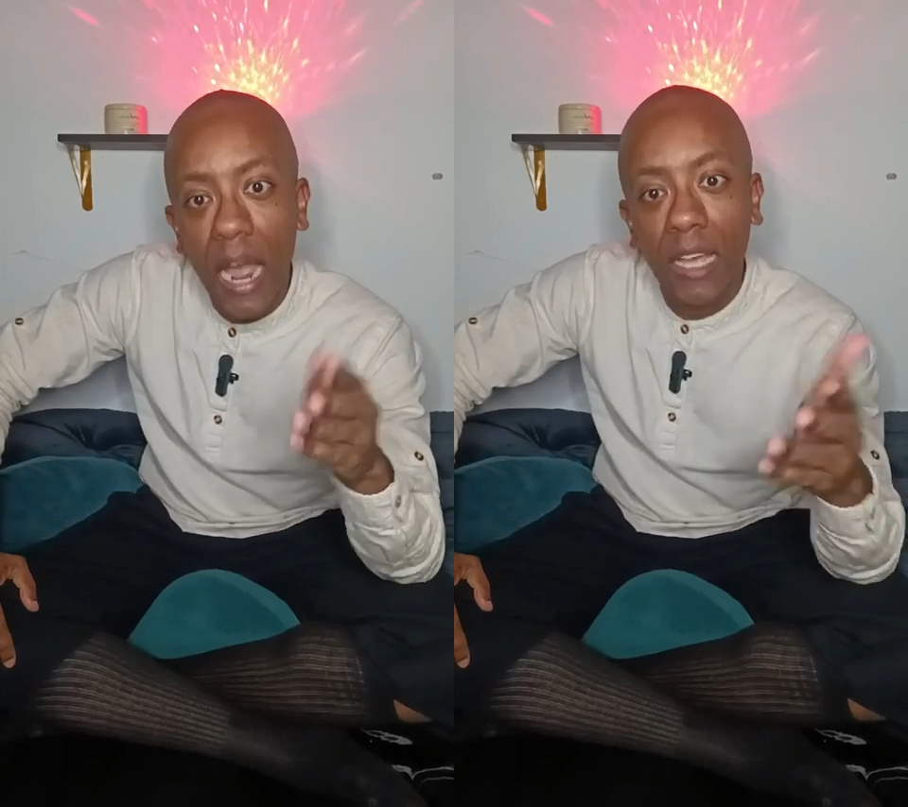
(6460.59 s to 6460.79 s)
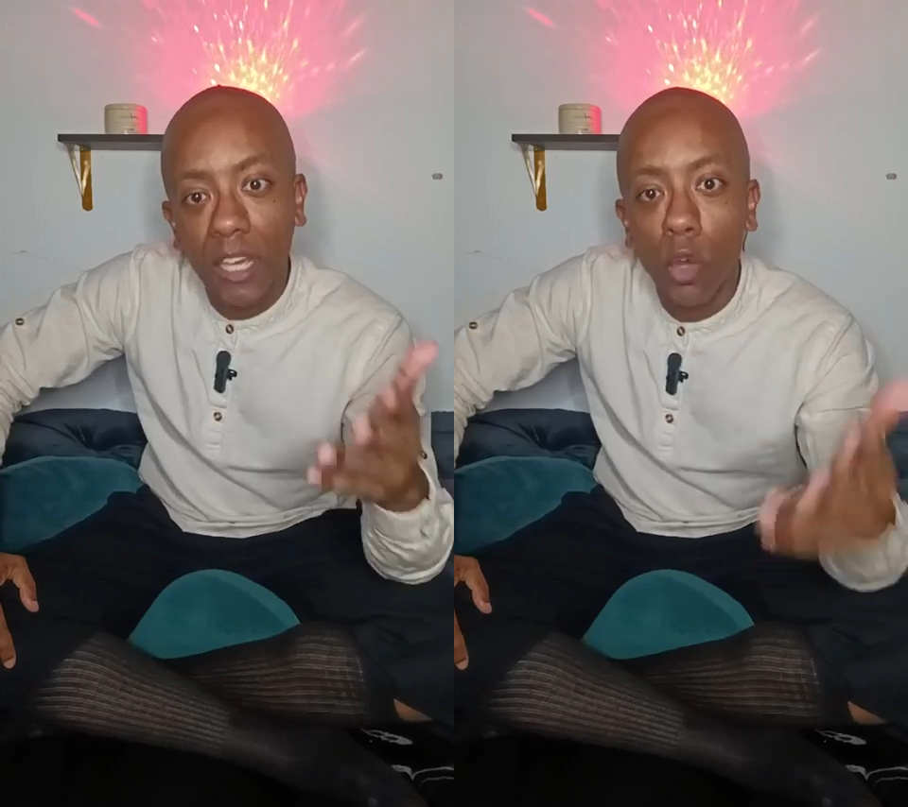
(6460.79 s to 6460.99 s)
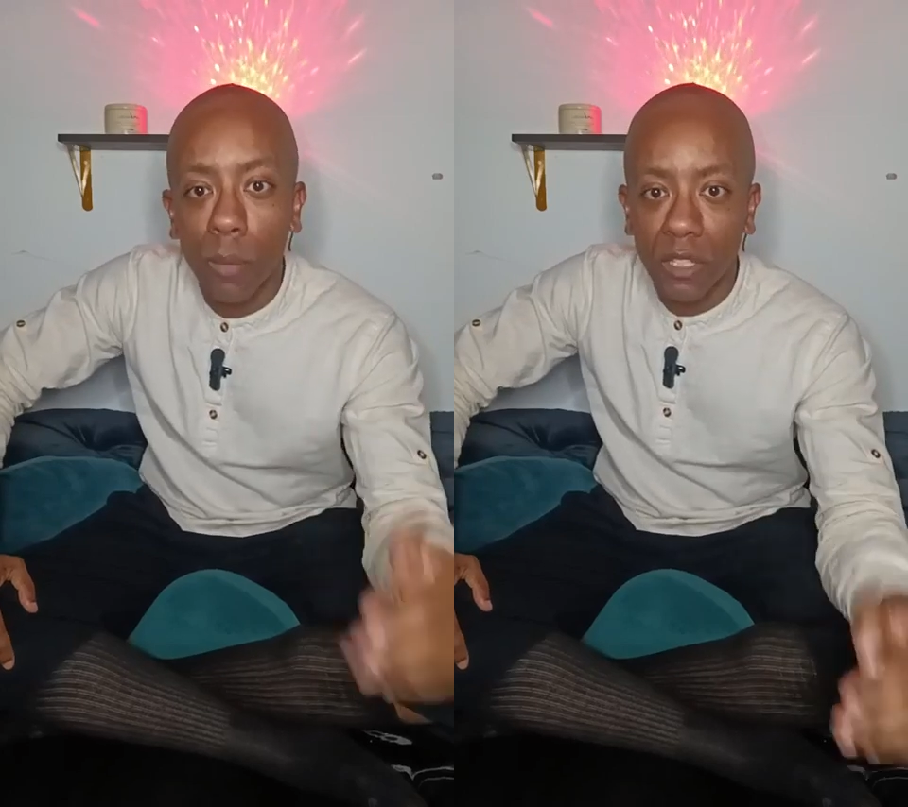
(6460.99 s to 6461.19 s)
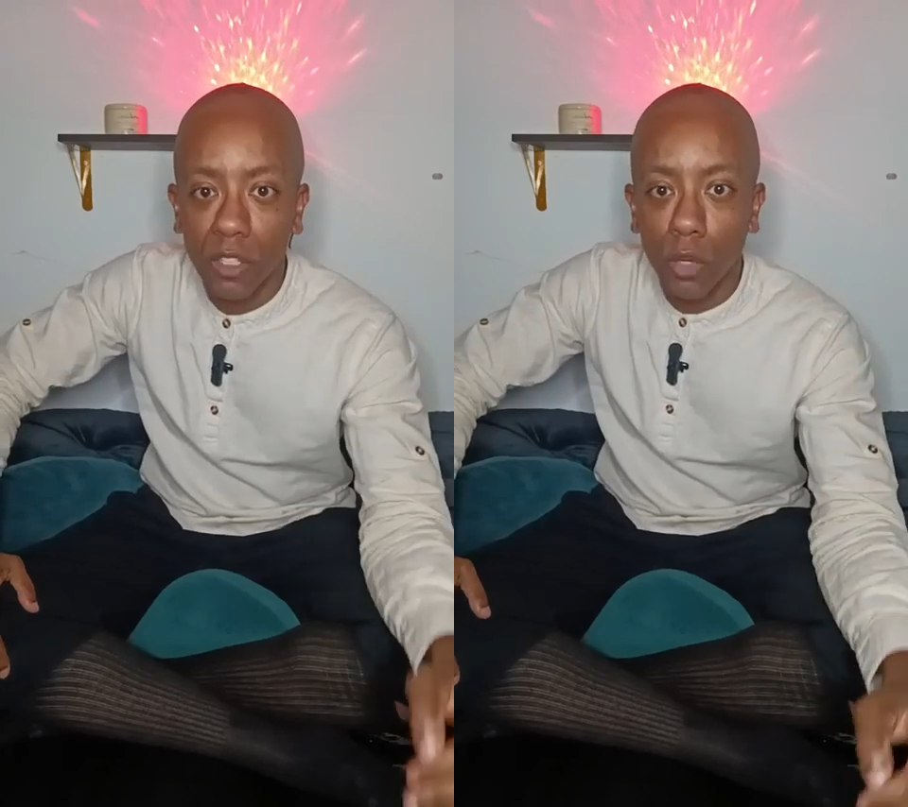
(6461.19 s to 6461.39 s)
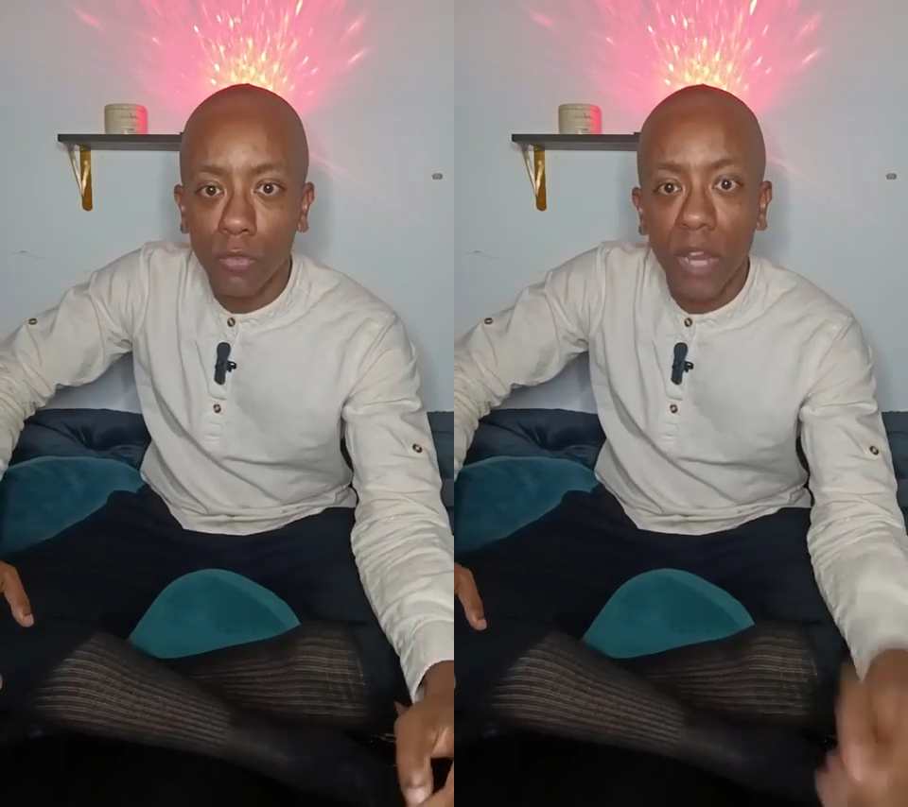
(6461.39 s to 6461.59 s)
I killed
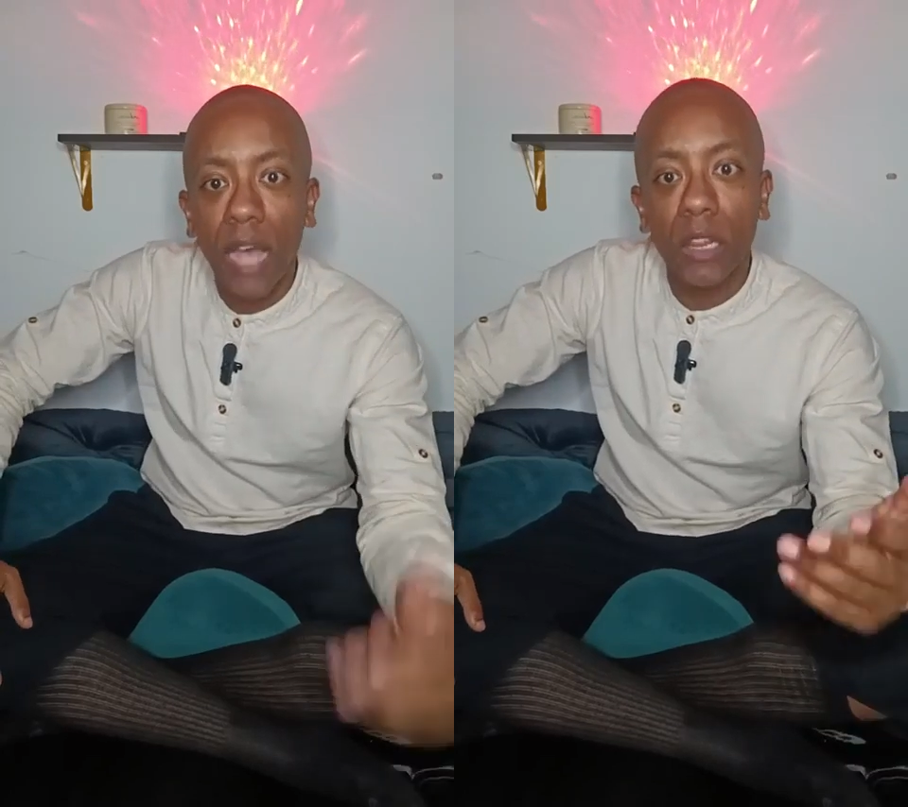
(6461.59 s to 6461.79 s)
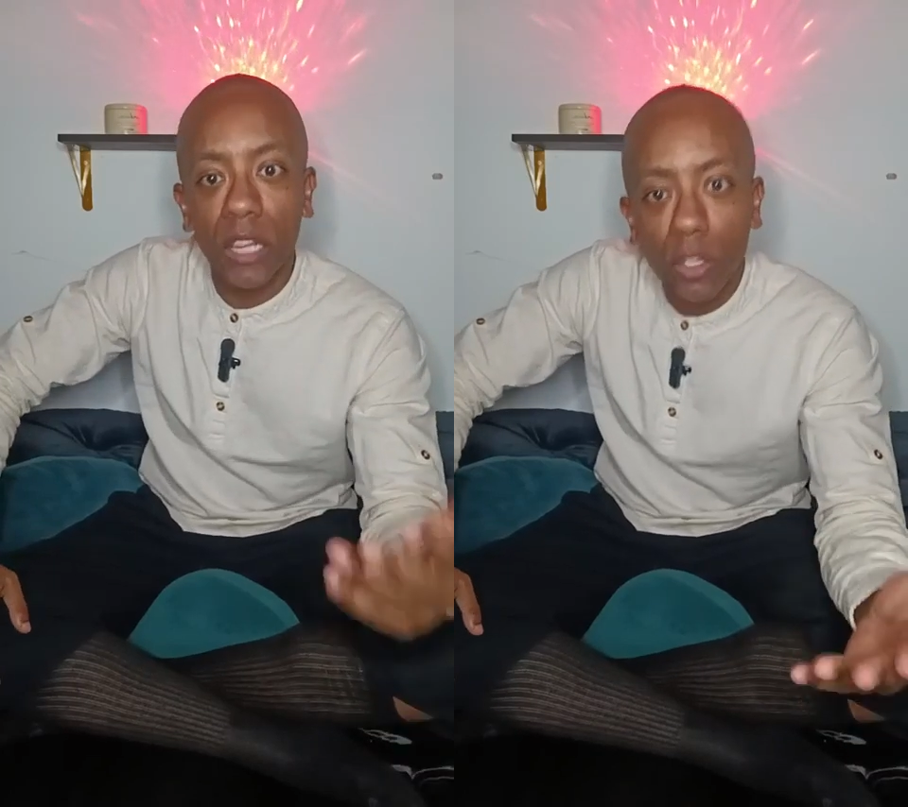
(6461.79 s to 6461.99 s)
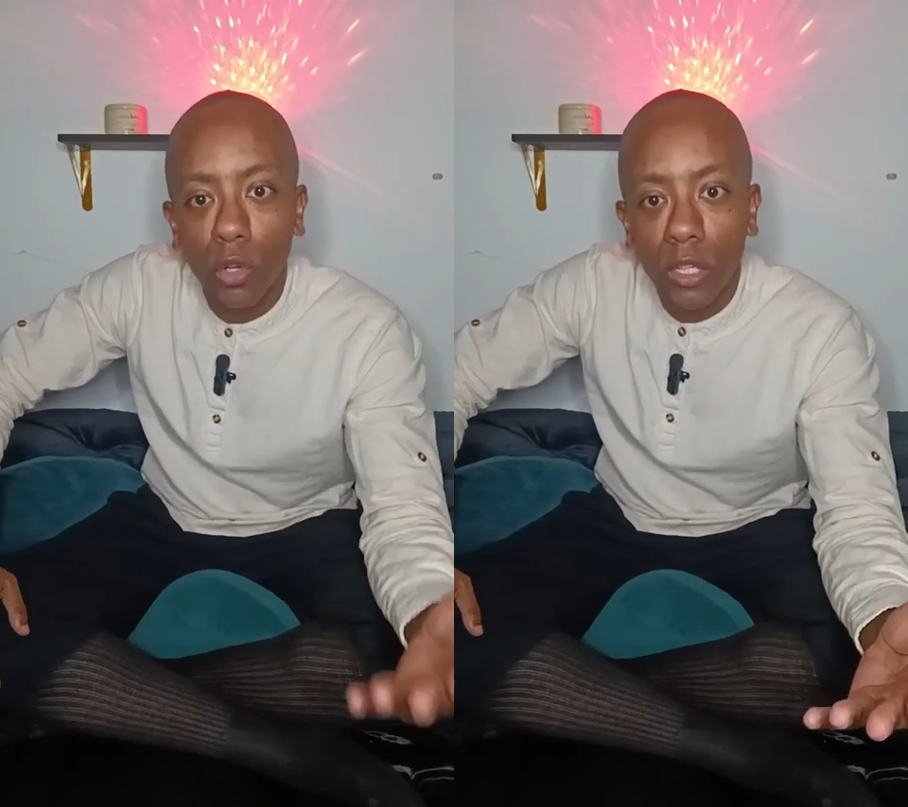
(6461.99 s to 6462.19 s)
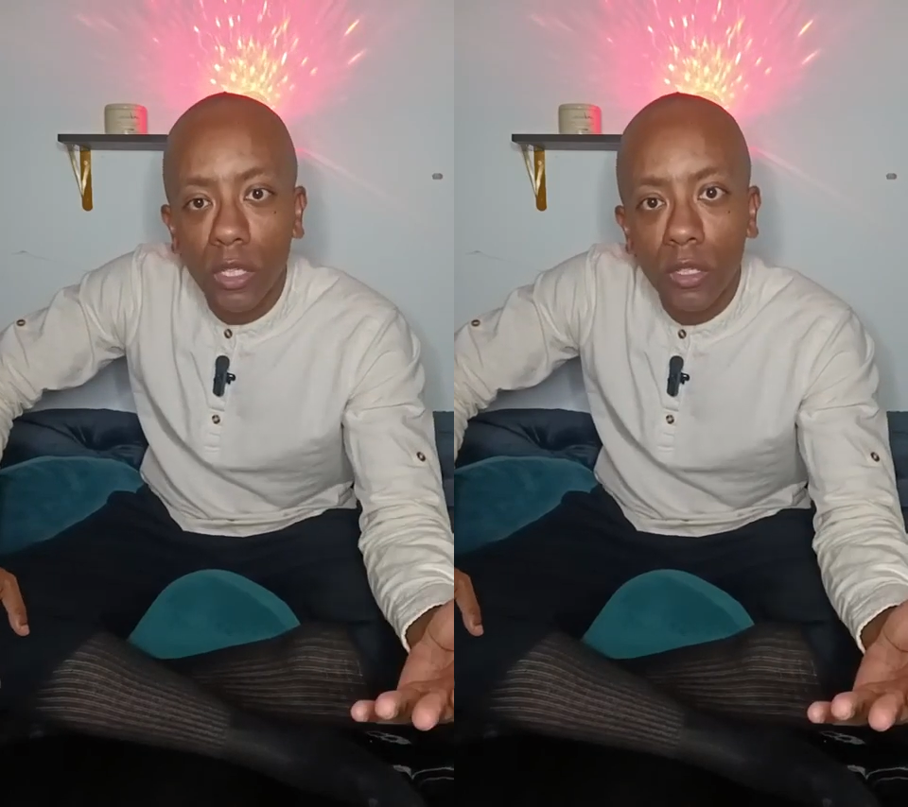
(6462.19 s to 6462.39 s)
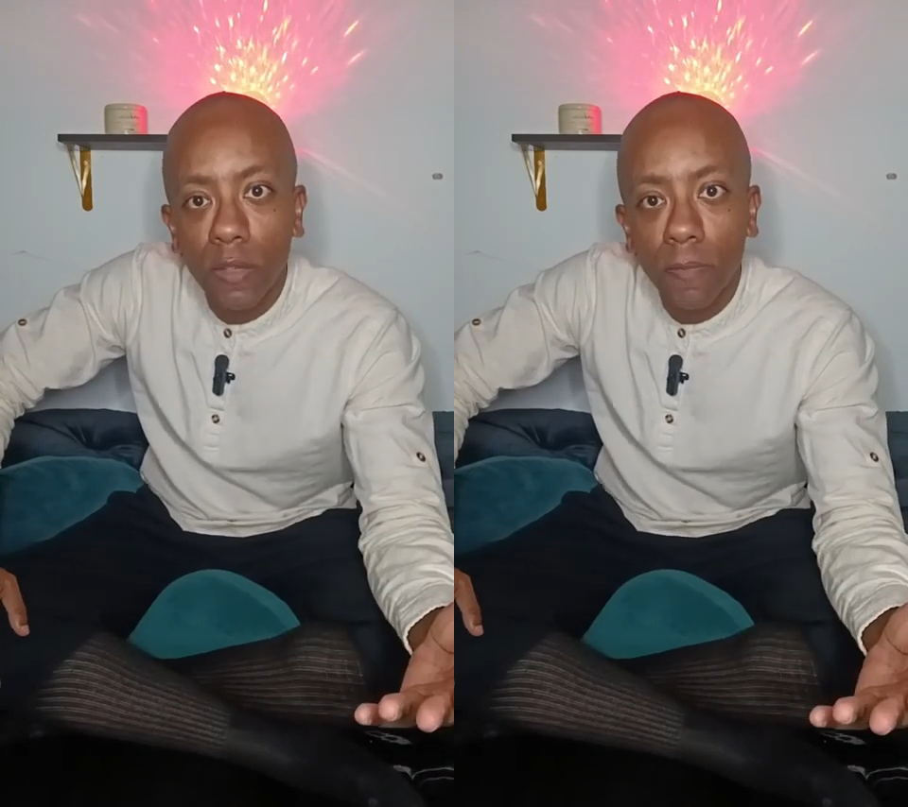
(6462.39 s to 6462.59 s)
myself. Not literally,